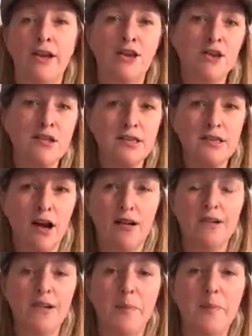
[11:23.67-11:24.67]
And you can
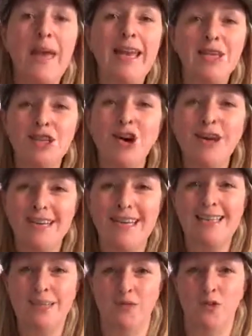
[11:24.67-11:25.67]
start to pinch
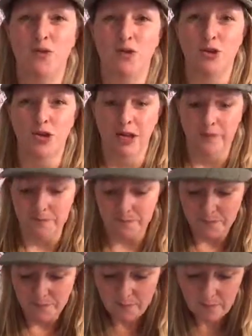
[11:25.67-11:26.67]
ideas if you want to.
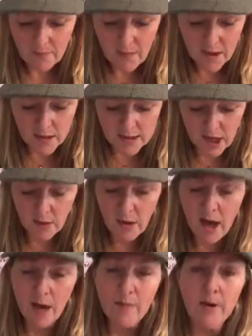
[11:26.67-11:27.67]
So
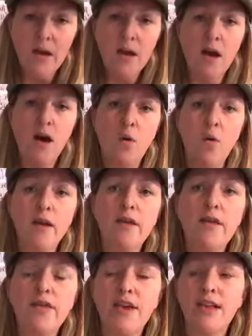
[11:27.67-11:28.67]
one of
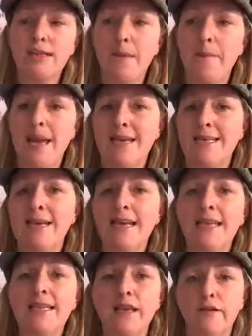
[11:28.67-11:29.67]
the things that made it
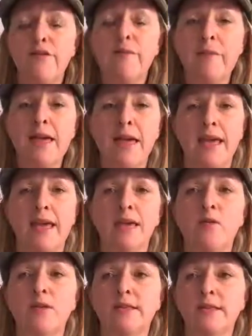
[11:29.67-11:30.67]
easier for
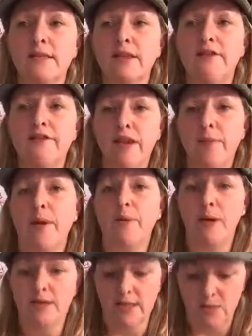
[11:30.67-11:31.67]
me was the feedback
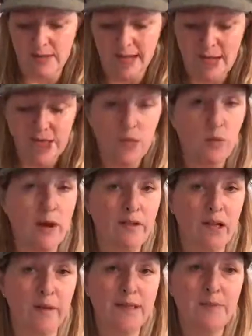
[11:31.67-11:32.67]
process, was actually the Wealth
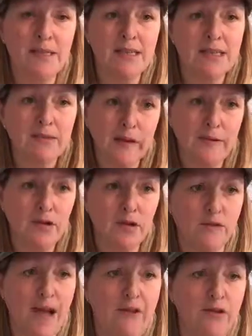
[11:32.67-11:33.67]
Dynamics Business Development Tool,
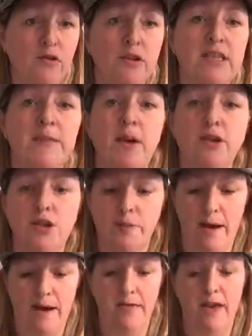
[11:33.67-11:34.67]
if I haven't already spoke to you
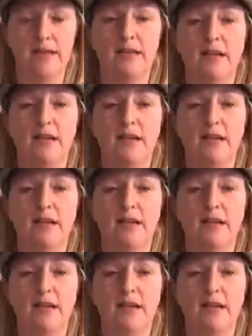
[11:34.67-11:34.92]
about this.